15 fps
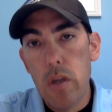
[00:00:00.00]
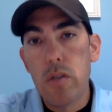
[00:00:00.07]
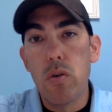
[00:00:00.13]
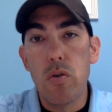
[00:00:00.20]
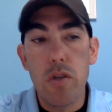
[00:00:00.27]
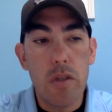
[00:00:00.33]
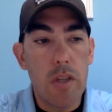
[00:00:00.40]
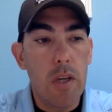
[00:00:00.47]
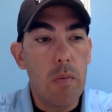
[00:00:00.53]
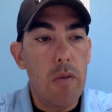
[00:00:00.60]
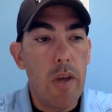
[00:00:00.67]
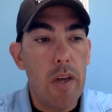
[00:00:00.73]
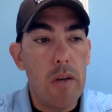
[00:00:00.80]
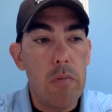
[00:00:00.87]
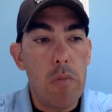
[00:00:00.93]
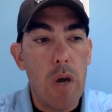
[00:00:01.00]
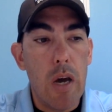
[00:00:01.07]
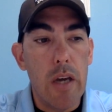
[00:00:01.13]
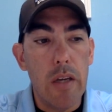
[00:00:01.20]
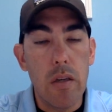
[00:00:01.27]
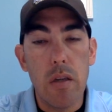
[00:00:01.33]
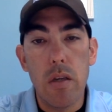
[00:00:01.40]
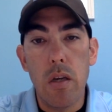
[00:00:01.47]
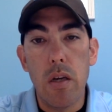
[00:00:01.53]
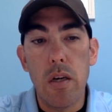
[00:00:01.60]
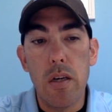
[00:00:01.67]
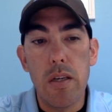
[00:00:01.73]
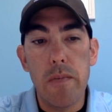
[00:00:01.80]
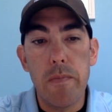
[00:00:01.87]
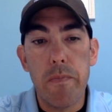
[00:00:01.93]
So just keep that in mind.
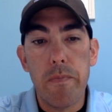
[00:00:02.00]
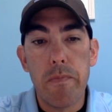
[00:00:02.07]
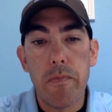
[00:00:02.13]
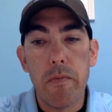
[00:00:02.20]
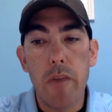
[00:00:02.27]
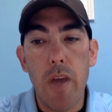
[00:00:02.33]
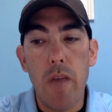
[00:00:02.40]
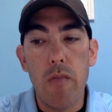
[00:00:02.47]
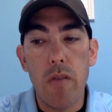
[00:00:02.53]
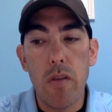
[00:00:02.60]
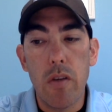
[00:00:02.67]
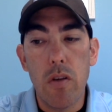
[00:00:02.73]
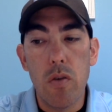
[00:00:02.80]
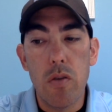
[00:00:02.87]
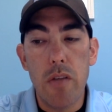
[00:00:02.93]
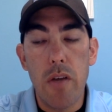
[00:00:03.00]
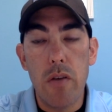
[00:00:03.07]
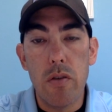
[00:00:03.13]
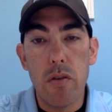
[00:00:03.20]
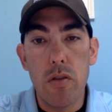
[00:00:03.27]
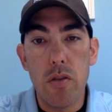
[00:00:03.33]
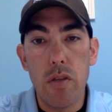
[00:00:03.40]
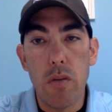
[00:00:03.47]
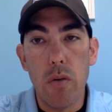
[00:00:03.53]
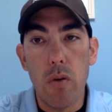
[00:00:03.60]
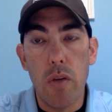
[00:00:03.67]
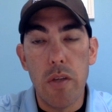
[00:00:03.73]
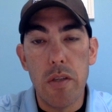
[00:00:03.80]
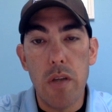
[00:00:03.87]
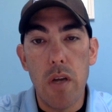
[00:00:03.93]
Everything goes down as a
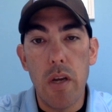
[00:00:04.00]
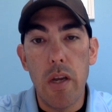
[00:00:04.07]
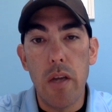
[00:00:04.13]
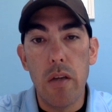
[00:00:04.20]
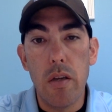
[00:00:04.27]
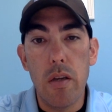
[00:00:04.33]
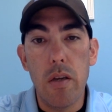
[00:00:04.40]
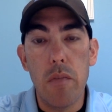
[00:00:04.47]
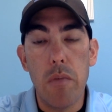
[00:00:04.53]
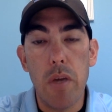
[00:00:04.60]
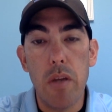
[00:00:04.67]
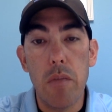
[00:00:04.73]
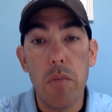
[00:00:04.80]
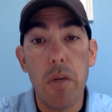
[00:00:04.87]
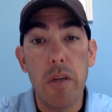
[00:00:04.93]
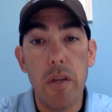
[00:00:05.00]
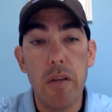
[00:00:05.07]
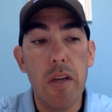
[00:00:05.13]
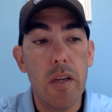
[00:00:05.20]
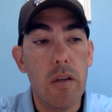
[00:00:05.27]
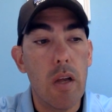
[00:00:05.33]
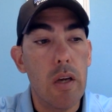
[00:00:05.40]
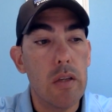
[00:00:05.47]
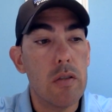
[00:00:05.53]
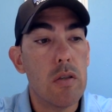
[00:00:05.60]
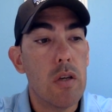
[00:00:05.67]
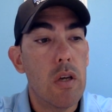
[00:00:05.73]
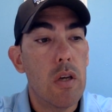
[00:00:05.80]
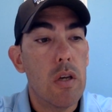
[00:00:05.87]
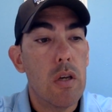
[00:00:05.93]
zero that's not handed in by the Monday
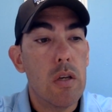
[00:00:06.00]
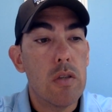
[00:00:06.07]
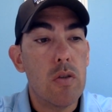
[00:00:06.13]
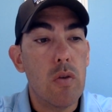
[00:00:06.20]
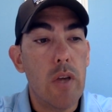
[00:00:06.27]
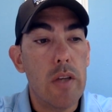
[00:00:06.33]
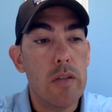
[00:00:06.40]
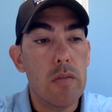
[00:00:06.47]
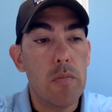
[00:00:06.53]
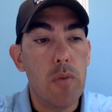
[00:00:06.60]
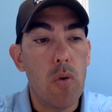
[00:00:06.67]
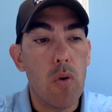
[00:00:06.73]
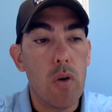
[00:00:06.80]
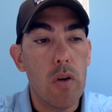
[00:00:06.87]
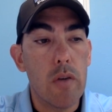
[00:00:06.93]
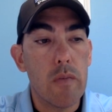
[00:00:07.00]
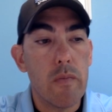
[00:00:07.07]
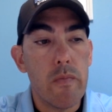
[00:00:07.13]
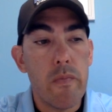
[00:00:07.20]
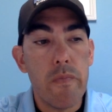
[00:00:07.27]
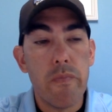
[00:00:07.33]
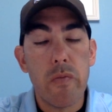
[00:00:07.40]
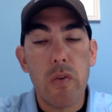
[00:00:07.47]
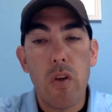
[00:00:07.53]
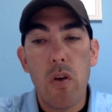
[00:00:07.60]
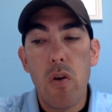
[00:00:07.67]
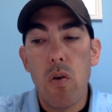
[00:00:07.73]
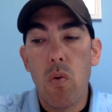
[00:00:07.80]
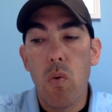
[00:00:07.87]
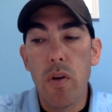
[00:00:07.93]
deadlines. So that's important.
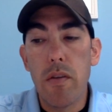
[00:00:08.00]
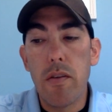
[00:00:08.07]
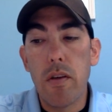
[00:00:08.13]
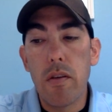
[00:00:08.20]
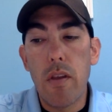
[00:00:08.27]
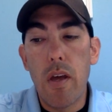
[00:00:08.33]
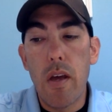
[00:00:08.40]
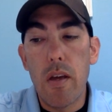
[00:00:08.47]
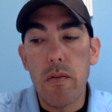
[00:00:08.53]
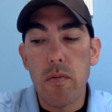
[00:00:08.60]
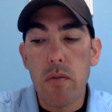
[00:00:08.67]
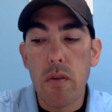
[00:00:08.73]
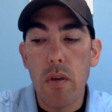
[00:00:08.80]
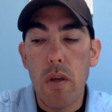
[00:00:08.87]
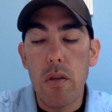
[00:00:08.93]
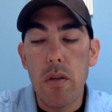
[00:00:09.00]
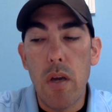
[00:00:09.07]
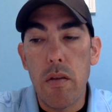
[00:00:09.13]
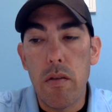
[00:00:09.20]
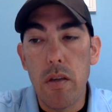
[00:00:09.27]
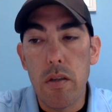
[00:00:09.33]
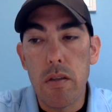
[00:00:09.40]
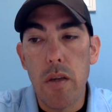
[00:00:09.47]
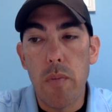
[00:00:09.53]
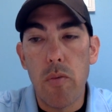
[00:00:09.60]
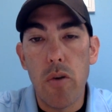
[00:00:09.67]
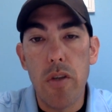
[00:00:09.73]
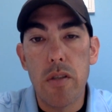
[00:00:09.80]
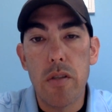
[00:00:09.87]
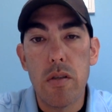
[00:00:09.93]
One thing that I think
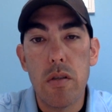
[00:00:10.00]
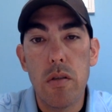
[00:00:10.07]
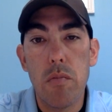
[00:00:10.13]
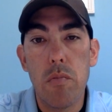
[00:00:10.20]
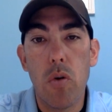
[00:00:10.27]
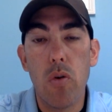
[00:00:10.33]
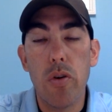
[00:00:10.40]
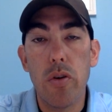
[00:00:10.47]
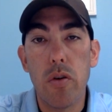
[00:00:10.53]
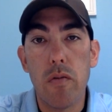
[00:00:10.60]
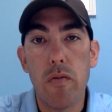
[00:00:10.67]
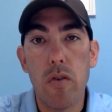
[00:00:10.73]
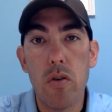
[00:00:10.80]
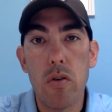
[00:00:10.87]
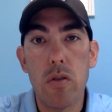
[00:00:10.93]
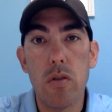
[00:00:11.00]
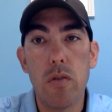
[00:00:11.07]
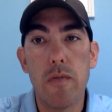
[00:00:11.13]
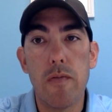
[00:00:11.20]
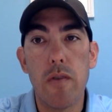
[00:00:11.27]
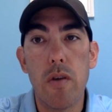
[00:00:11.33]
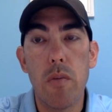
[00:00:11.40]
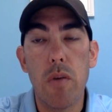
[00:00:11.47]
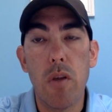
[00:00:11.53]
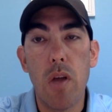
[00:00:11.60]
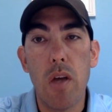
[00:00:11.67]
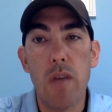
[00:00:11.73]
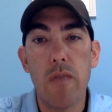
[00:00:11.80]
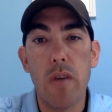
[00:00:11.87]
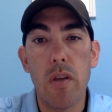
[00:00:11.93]
separates Boulder Universal from a
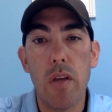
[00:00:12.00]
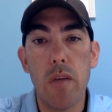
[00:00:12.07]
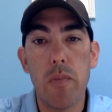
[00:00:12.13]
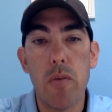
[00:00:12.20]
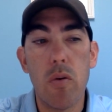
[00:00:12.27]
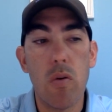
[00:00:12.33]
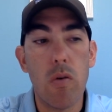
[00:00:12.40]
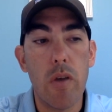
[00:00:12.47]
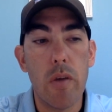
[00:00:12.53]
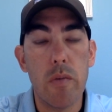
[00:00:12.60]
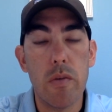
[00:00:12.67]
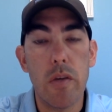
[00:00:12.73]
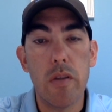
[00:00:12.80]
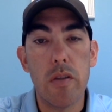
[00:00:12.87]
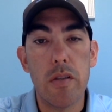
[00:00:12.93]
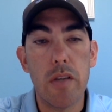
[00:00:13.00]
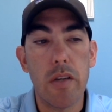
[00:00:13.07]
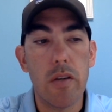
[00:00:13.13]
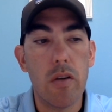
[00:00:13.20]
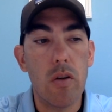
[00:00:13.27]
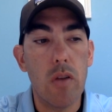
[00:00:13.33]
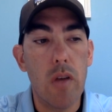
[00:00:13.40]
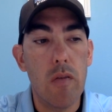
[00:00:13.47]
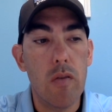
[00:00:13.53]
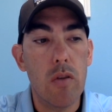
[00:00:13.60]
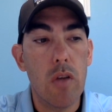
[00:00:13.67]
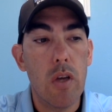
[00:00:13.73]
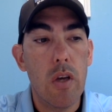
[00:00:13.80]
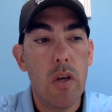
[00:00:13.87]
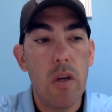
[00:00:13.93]
lot of online programs at the secondary
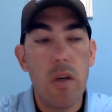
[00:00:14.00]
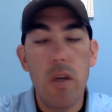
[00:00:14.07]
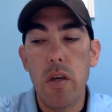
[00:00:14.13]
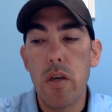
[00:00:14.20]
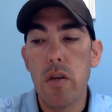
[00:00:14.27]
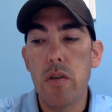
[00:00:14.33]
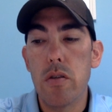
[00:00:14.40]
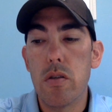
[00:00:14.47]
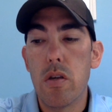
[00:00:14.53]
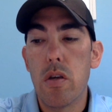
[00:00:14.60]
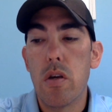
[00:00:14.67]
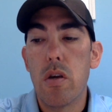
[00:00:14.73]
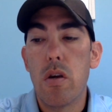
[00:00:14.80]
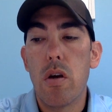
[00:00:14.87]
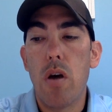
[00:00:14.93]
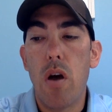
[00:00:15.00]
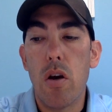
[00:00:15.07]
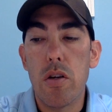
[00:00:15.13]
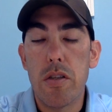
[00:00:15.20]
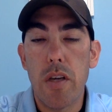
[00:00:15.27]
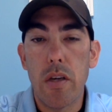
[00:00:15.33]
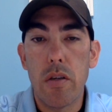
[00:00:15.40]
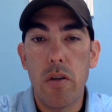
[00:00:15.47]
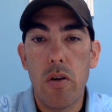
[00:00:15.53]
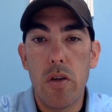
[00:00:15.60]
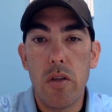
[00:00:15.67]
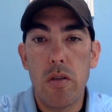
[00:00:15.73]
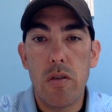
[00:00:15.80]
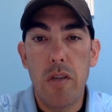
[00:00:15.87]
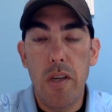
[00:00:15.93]
level is our
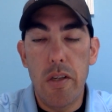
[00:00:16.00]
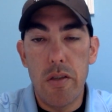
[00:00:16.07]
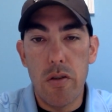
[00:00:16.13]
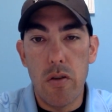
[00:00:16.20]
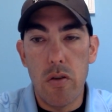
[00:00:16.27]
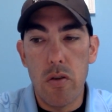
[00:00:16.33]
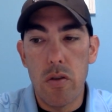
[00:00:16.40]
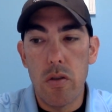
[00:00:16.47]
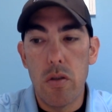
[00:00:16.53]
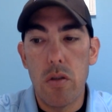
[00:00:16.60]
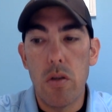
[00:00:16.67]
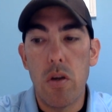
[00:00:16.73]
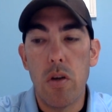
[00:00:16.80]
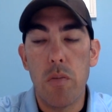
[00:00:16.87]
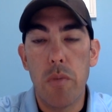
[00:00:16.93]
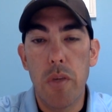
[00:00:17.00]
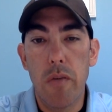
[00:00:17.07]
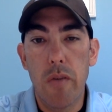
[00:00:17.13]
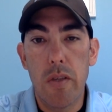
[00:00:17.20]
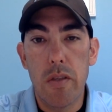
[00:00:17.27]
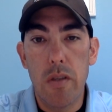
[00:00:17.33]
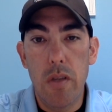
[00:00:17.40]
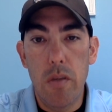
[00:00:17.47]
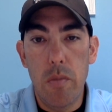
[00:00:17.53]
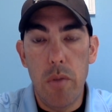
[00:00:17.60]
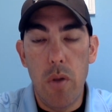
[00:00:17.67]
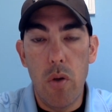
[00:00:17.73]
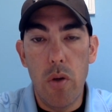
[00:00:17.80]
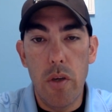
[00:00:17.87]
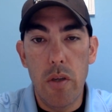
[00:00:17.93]
secondary teachers are BVSD
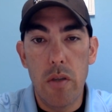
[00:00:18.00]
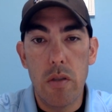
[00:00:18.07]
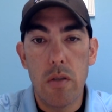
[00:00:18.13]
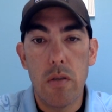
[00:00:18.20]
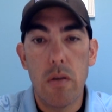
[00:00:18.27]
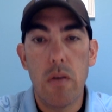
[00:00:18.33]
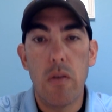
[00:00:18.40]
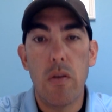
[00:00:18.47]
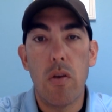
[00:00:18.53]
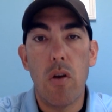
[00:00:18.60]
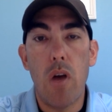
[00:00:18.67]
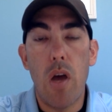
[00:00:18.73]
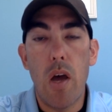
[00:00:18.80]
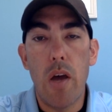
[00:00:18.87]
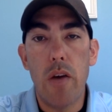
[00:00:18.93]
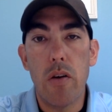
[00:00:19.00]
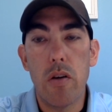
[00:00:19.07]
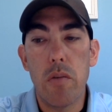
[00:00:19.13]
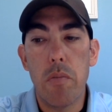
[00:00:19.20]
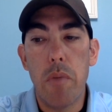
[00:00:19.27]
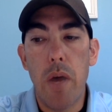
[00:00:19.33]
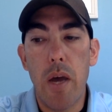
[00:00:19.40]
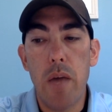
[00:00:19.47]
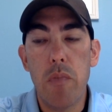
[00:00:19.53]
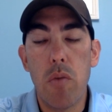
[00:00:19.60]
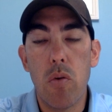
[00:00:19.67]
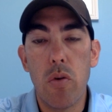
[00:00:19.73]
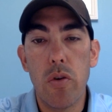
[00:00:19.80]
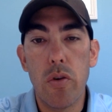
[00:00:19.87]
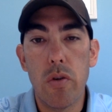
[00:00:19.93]
employees. They're hired by
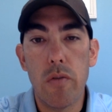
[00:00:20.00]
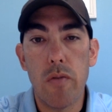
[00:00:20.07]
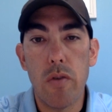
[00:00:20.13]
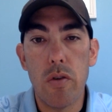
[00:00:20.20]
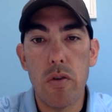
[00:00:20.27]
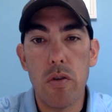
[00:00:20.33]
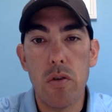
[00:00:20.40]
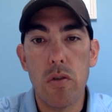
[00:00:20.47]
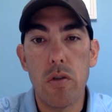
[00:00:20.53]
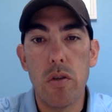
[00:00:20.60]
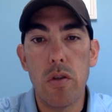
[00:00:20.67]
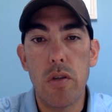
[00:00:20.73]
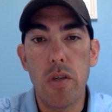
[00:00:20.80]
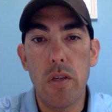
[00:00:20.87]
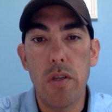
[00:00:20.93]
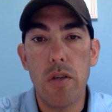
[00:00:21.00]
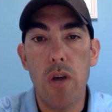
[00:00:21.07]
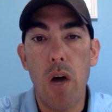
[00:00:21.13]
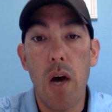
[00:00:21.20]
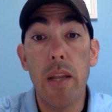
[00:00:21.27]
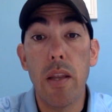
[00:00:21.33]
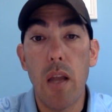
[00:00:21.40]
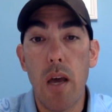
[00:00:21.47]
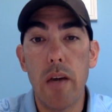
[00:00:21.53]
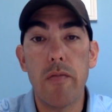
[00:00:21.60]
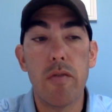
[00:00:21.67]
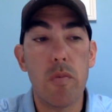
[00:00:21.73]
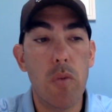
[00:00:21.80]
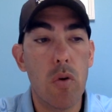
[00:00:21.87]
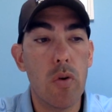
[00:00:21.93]
Boulder Universal to teach
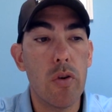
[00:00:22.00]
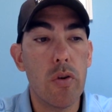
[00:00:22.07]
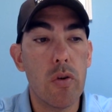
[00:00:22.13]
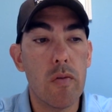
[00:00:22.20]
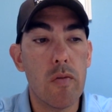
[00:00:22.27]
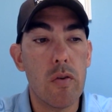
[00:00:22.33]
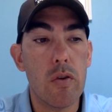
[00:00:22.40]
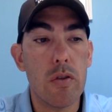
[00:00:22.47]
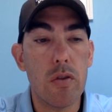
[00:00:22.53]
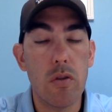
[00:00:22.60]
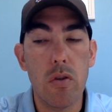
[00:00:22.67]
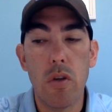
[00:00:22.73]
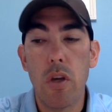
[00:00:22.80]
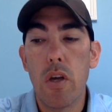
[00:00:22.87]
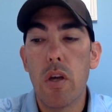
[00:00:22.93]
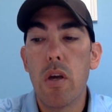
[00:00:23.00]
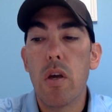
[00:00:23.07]
online for Boulder Universal.